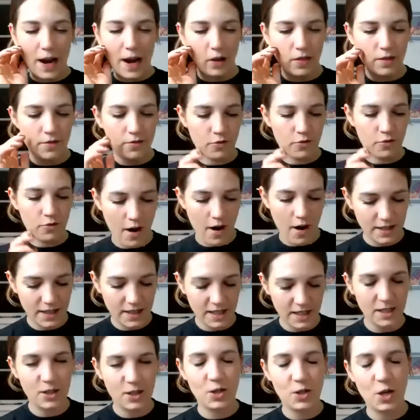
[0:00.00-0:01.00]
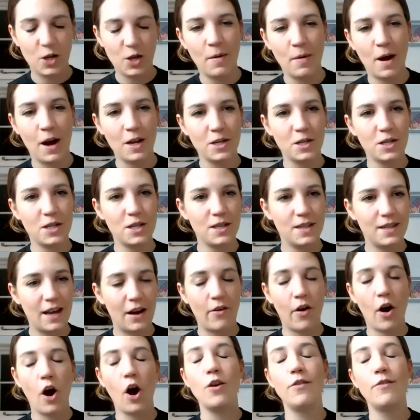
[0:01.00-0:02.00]
on the varieties too much.
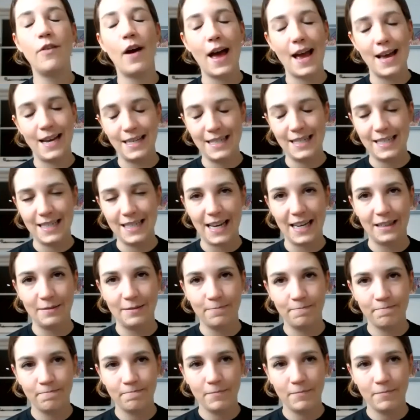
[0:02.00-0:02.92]
There are over 80,